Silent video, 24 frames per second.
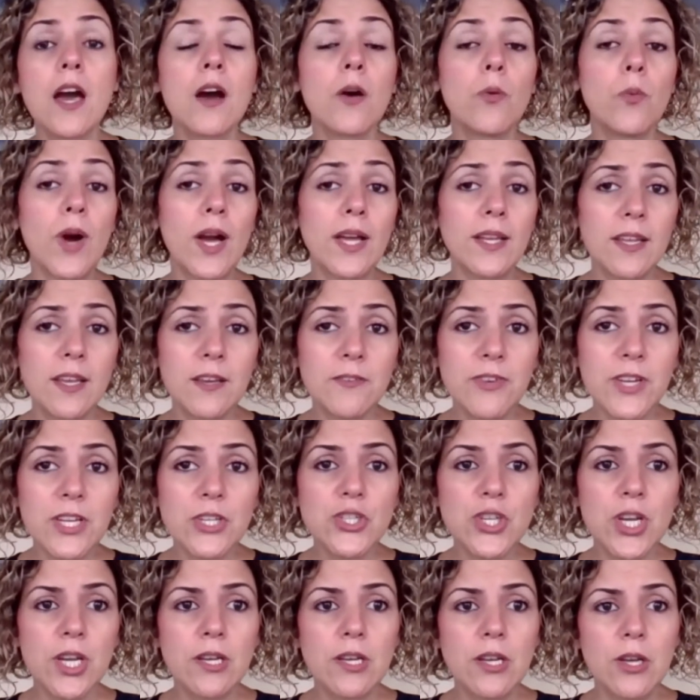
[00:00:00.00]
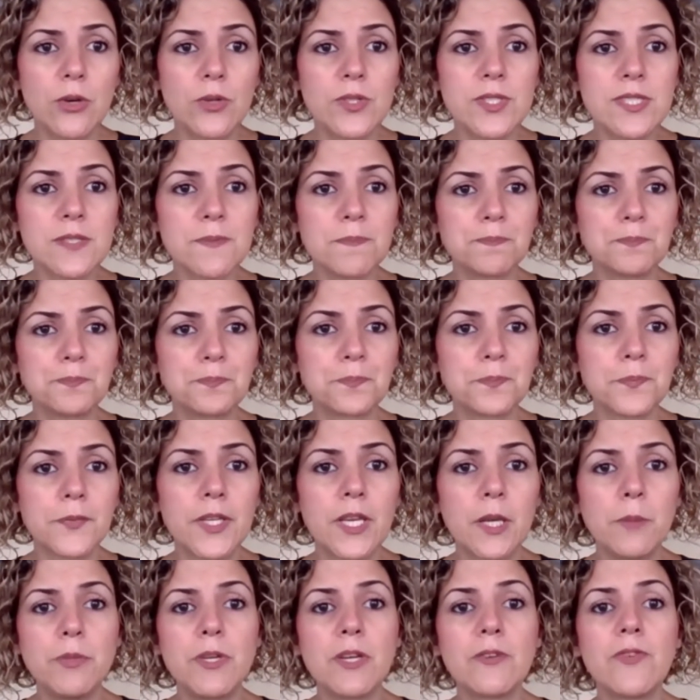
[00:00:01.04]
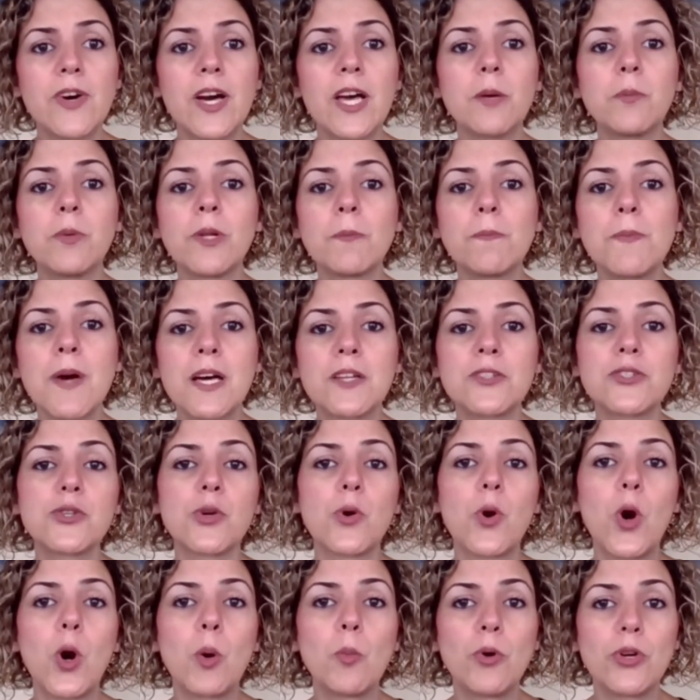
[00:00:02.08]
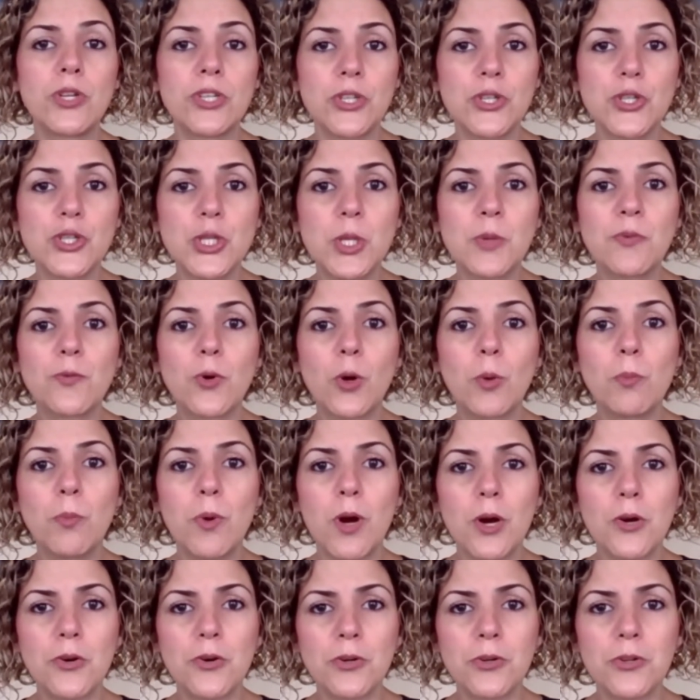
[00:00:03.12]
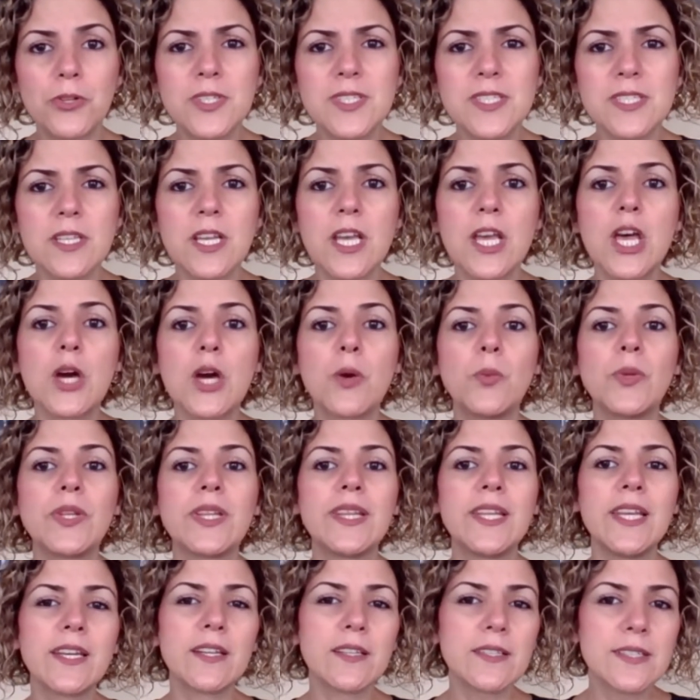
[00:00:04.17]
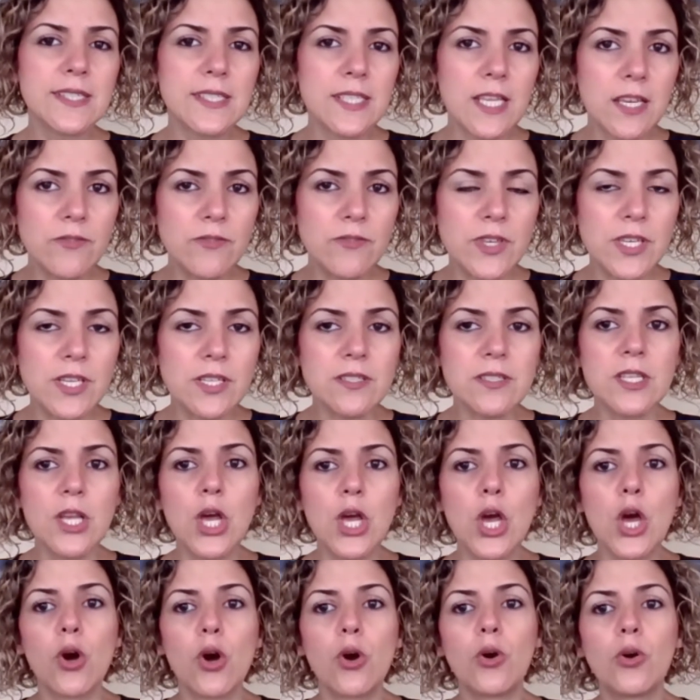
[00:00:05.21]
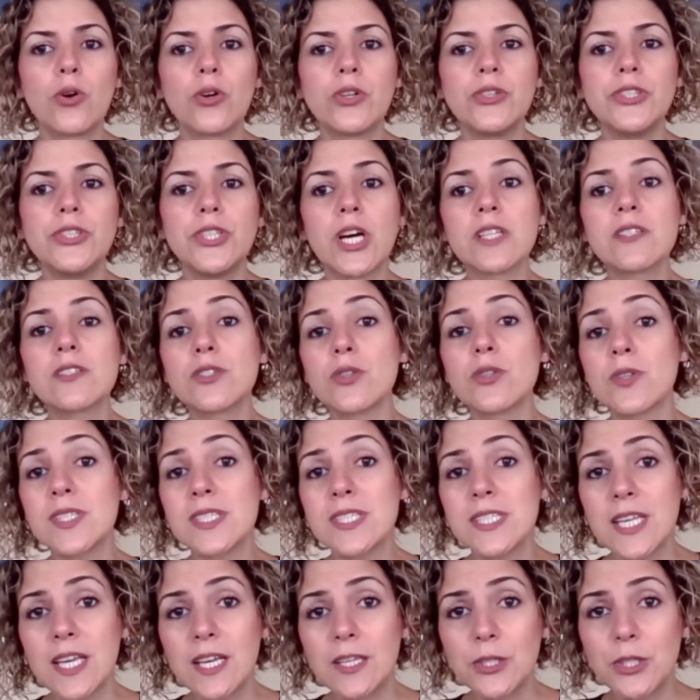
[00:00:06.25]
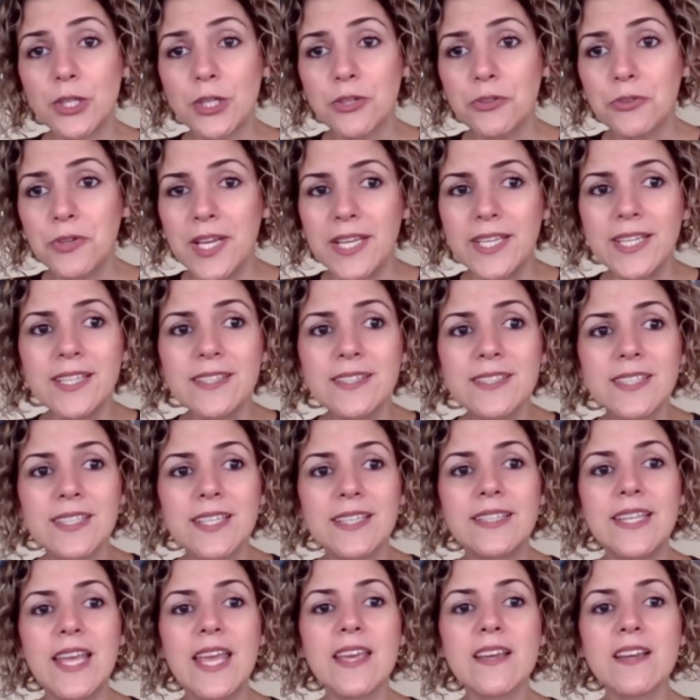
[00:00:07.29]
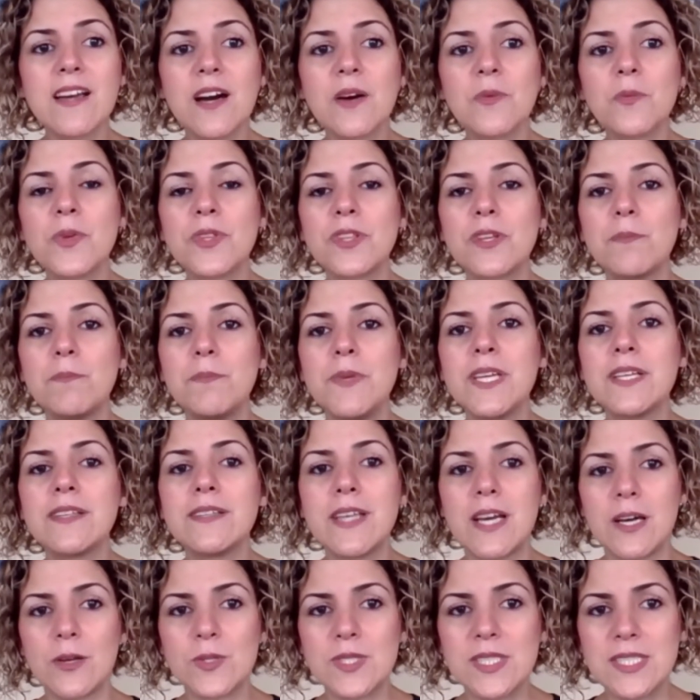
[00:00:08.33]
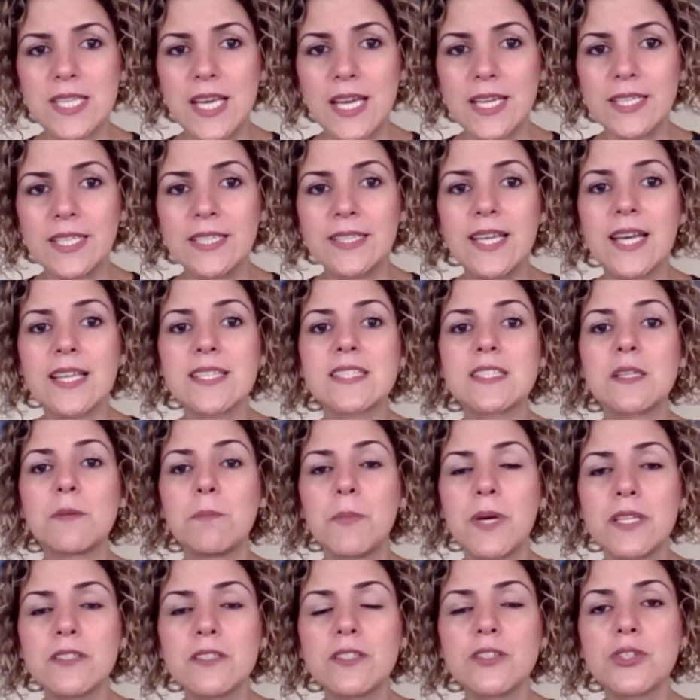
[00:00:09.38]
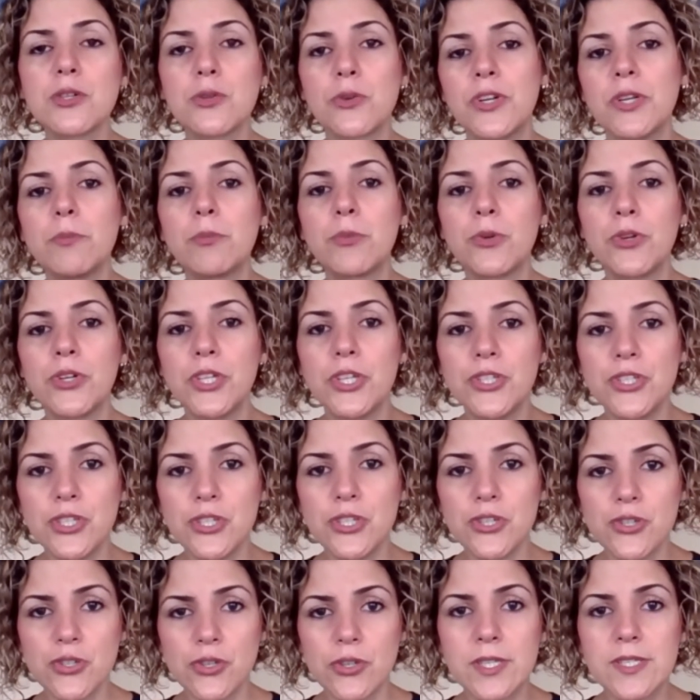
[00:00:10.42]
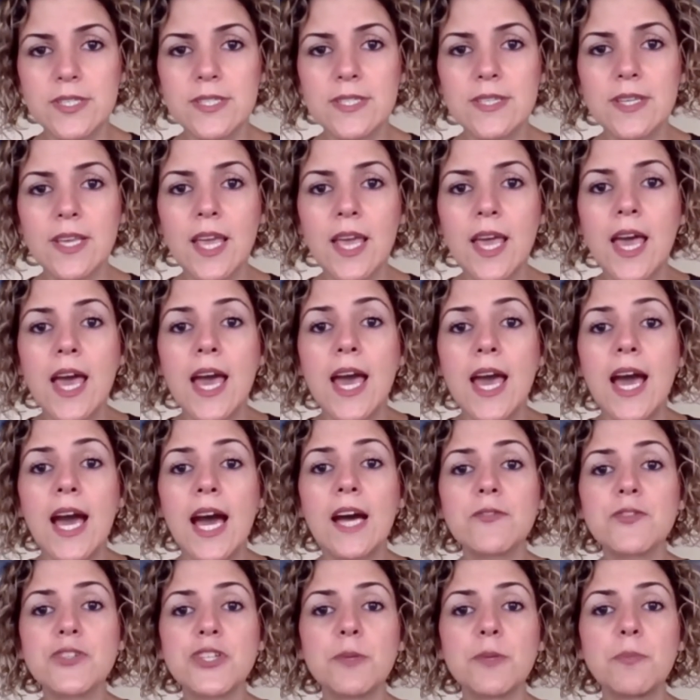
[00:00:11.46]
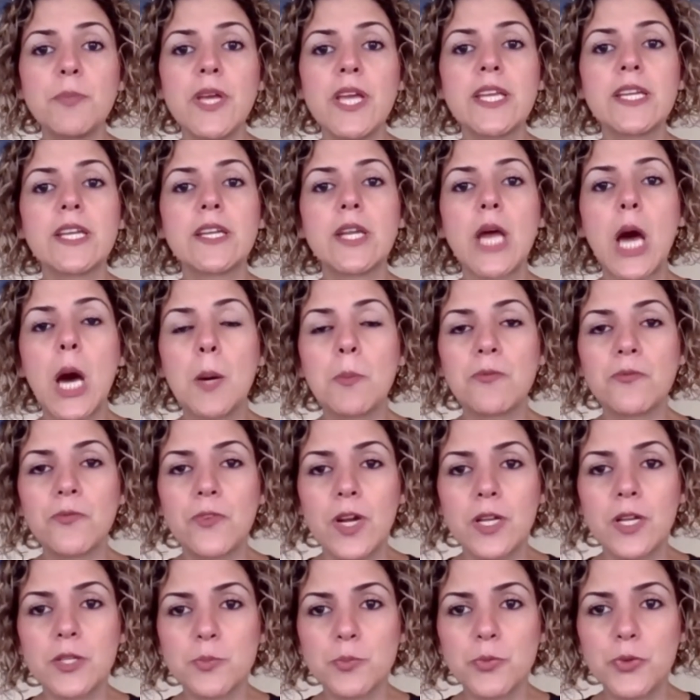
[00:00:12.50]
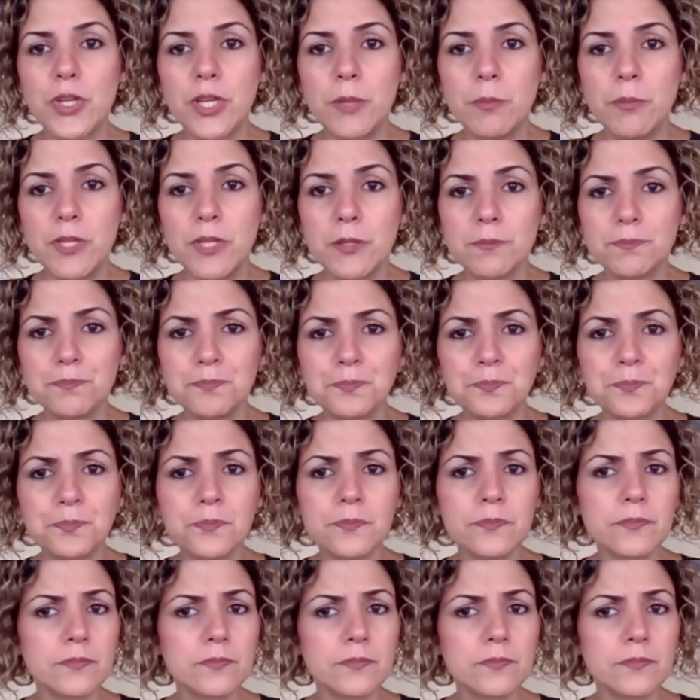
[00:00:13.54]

While FHA loans can be a viable path to homeownership for borrowers with little savings or not so stellar credit, they come with a big downside, and that's the mandatory mortgage insurance. After paying an upfront premium,